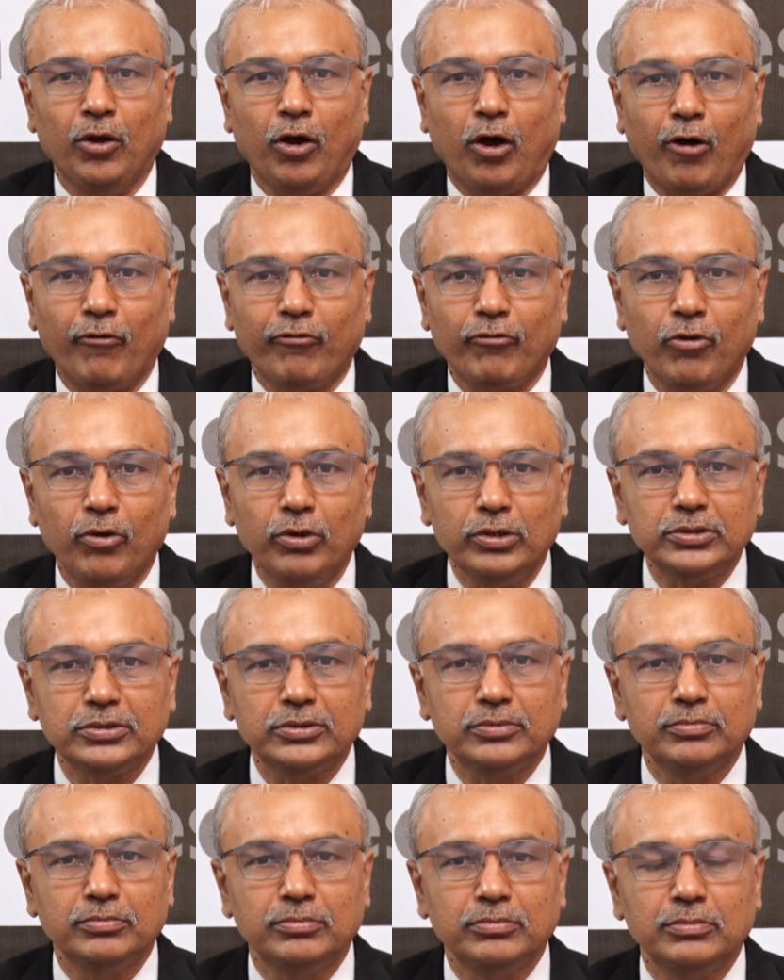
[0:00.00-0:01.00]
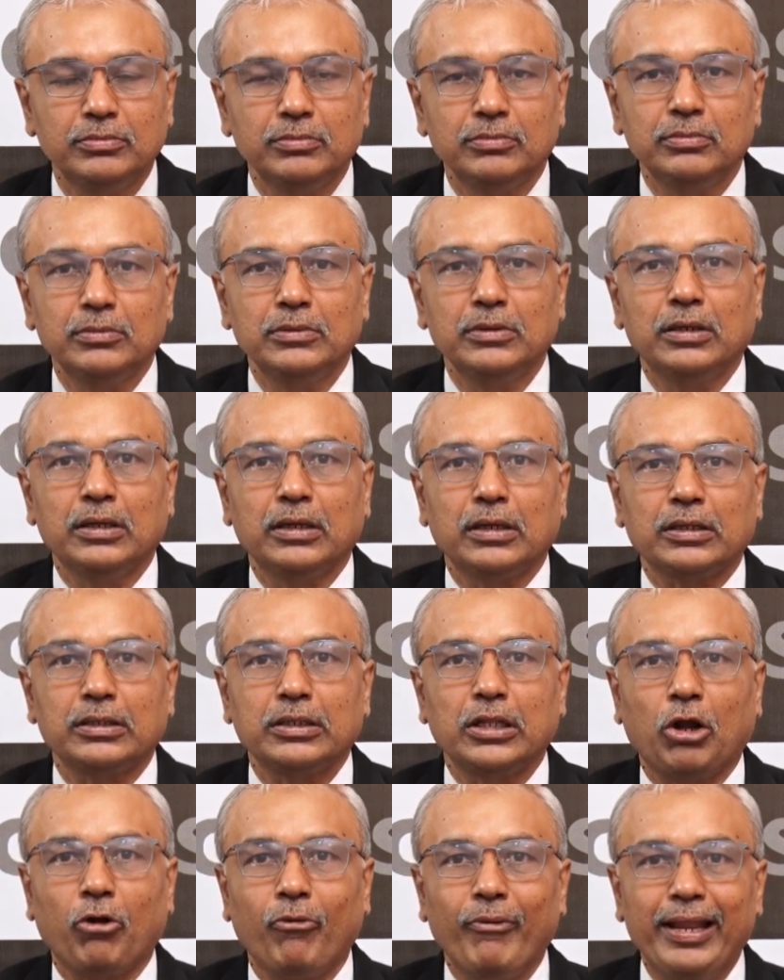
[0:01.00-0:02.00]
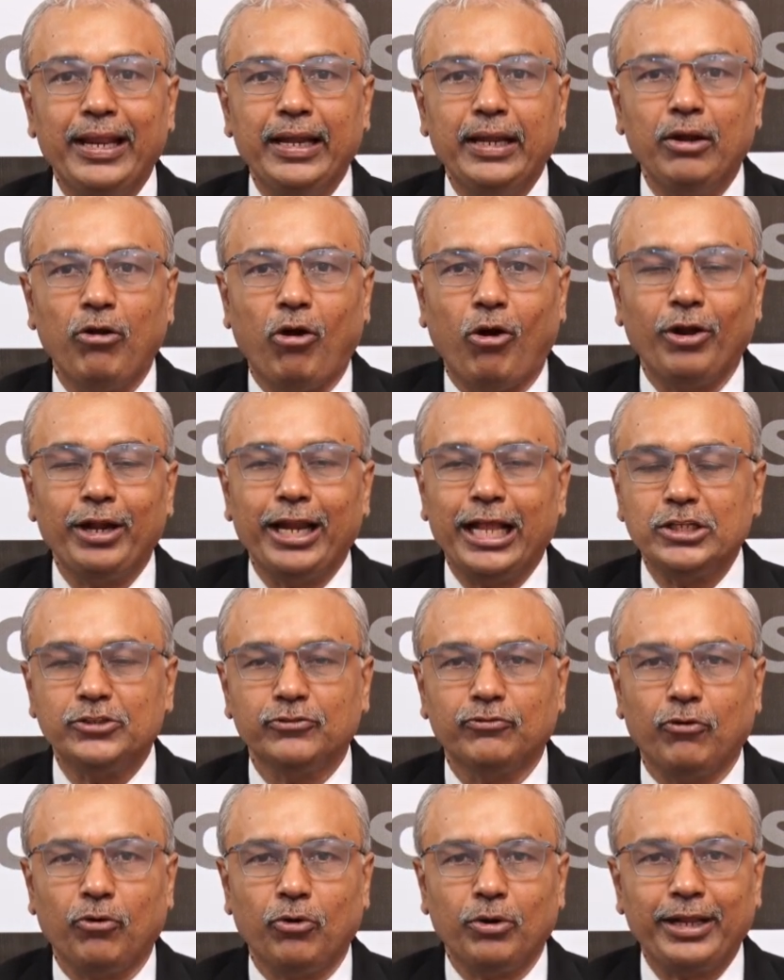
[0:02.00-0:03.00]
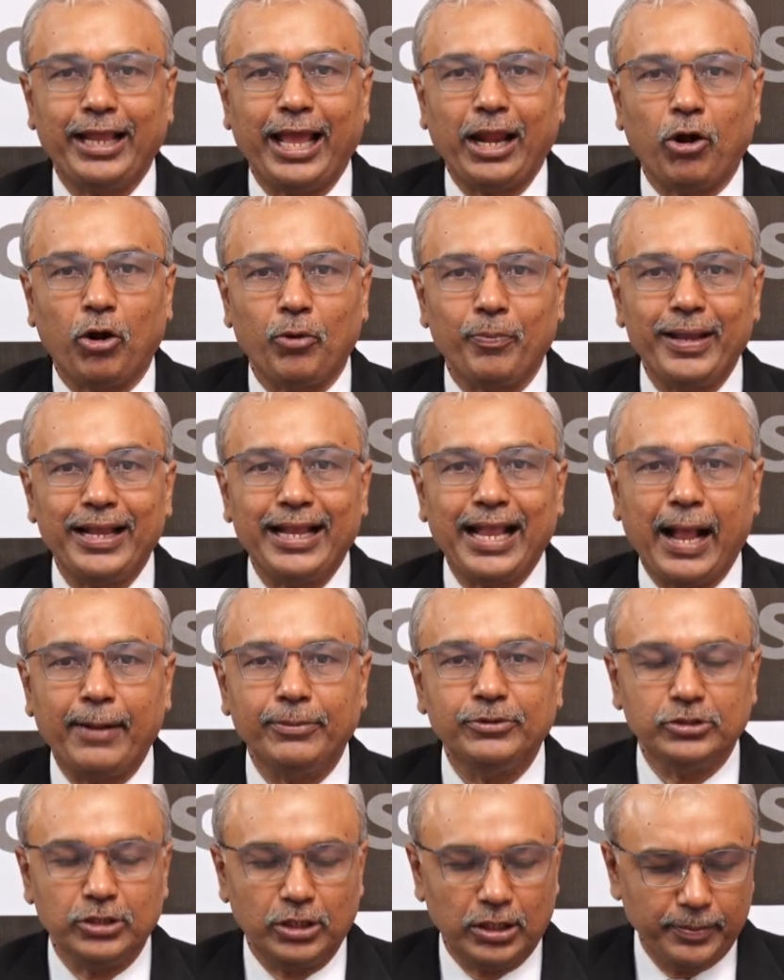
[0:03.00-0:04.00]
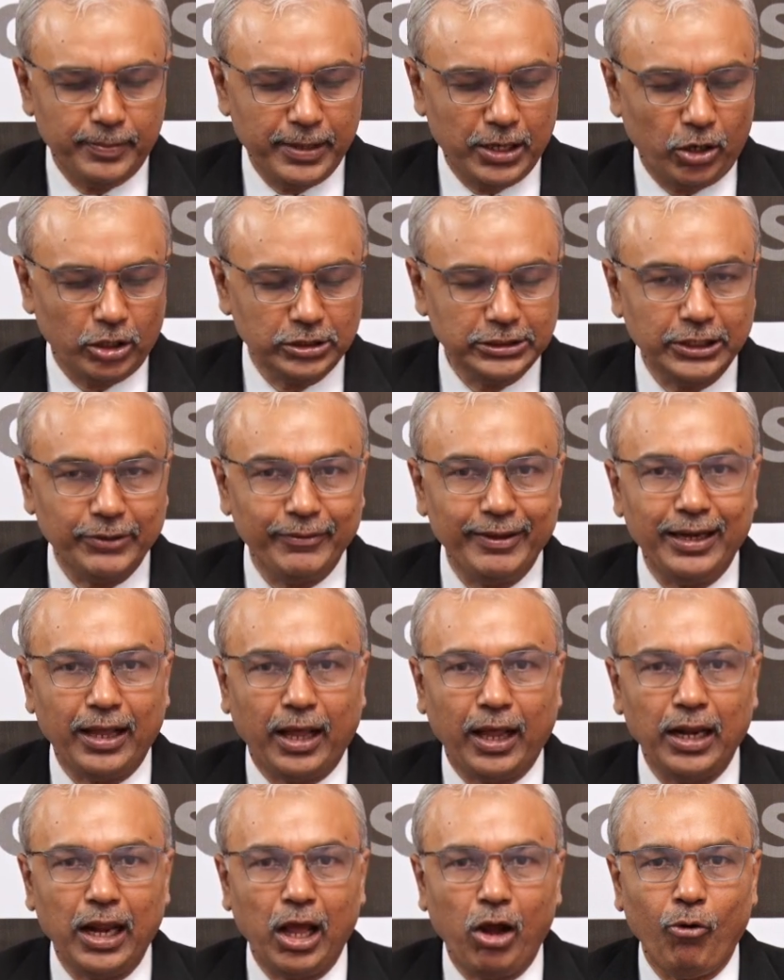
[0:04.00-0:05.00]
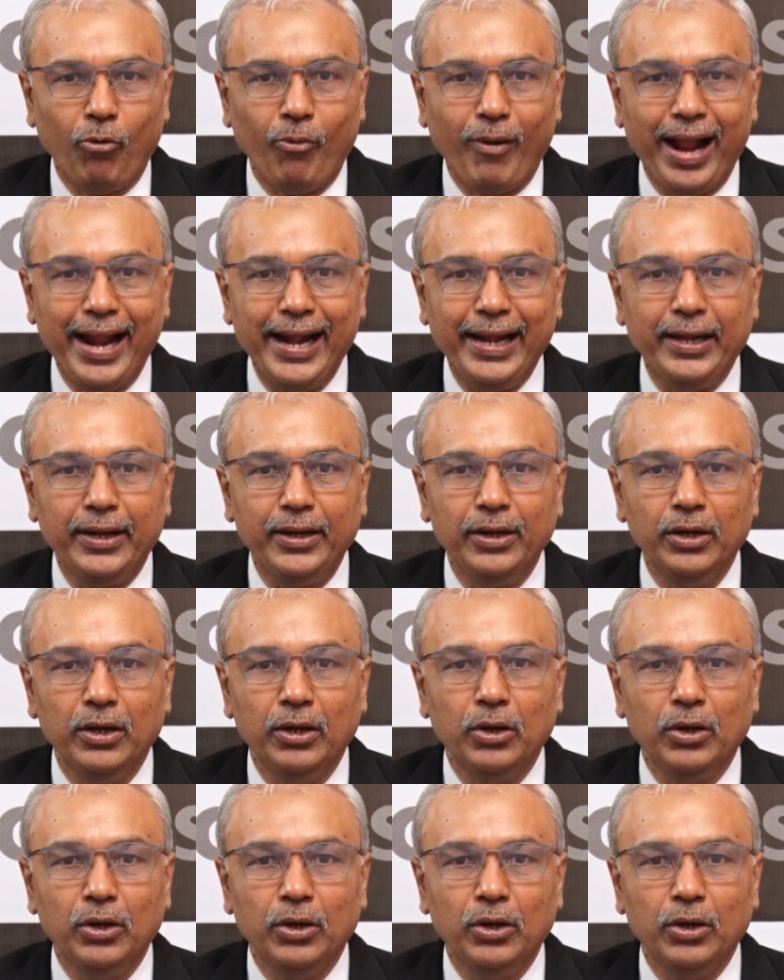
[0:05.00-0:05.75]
Of course, the queen on h4 cannot be captured because it will allow white